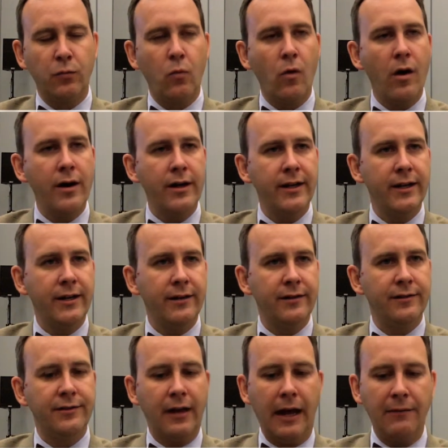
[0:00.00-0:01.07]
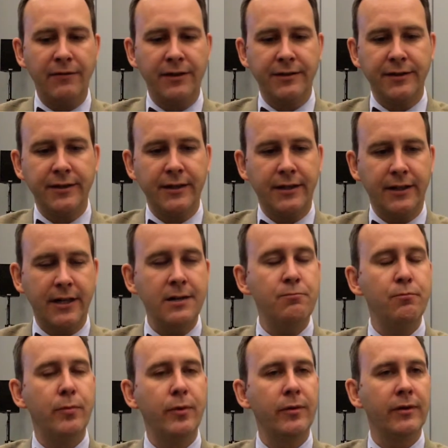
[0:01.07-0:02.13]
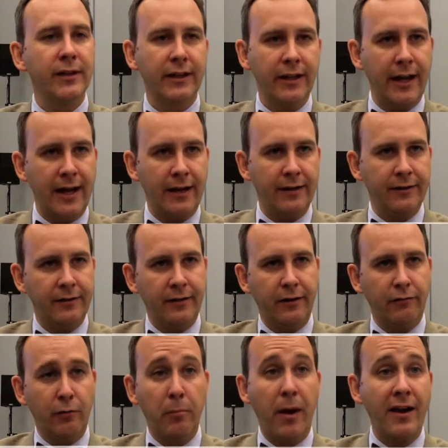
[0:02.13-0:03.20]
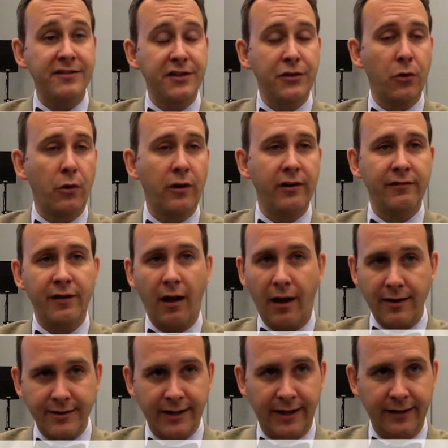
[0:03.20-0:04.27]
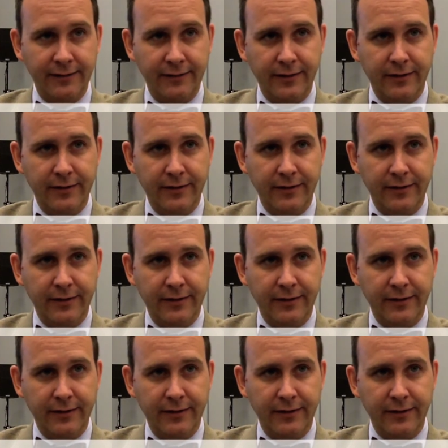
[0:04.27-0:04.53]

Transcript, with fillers: One is obviously keep building that uh, repository of content.